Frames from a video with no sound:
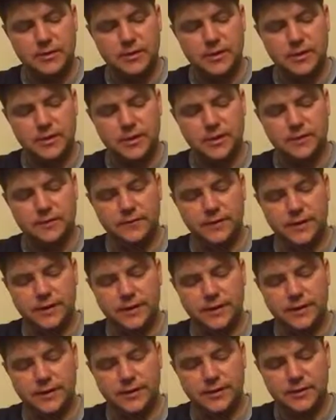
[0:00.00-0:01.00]
They lived
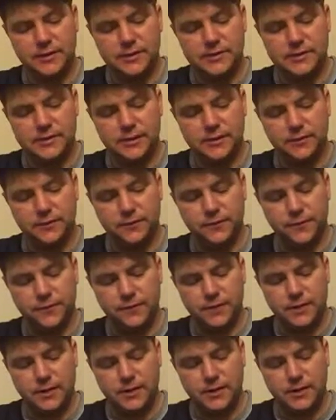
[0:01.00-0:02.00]
on the hill itself,
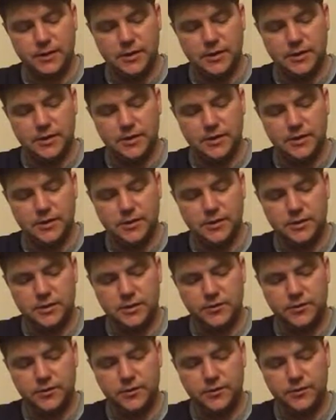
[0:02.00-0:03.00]
in
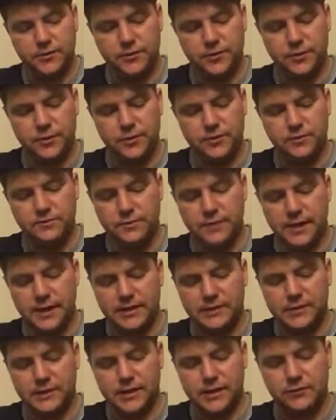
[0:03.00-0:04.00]
number 3,
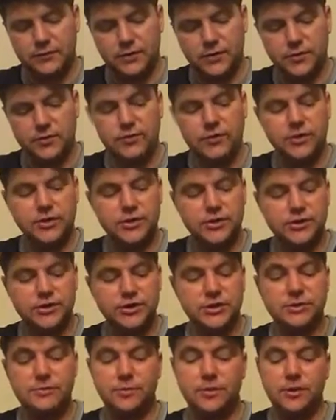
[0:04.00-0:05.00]
Bagshot Row,
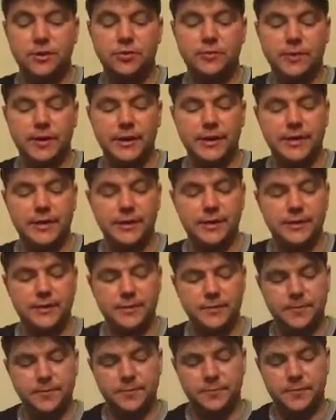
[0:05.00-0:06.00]
just below Bag End.
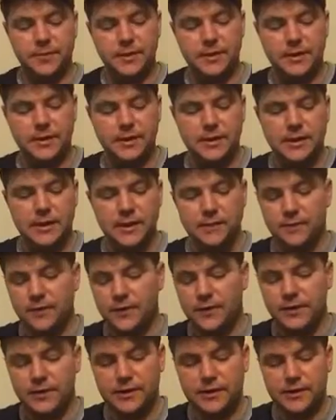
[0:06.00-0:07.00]
A
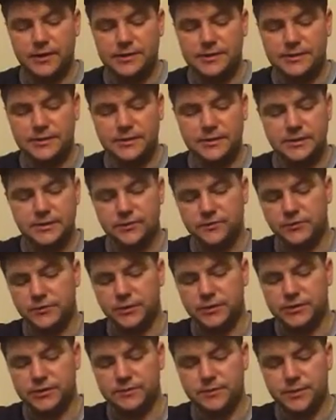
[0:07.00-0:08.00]
very nice,
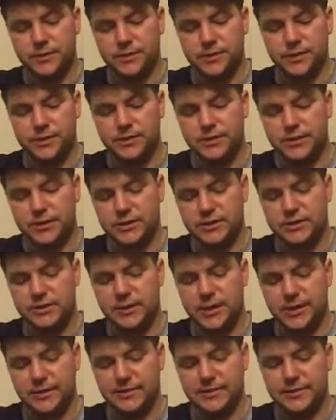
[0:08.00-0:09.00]
well-spoken, gentle
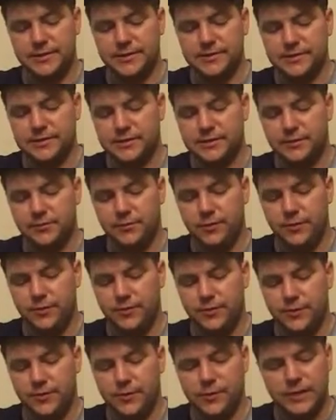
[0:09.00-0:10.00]
hobbit is Mr.
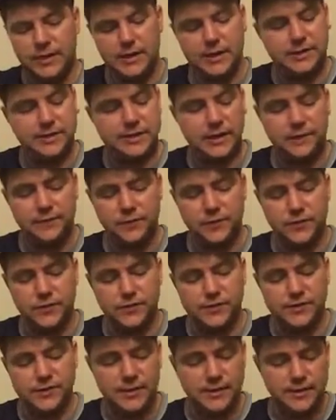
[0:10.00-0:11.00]
Bilbo, as I've
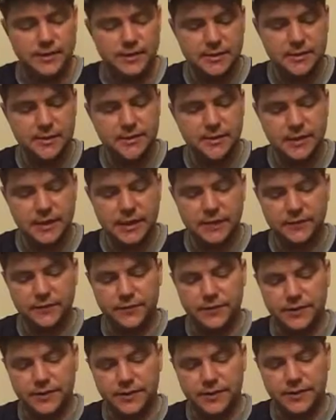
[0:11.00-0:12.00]
always said, the
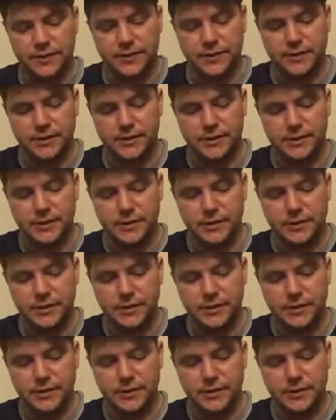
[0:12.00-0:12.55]
gaffer declared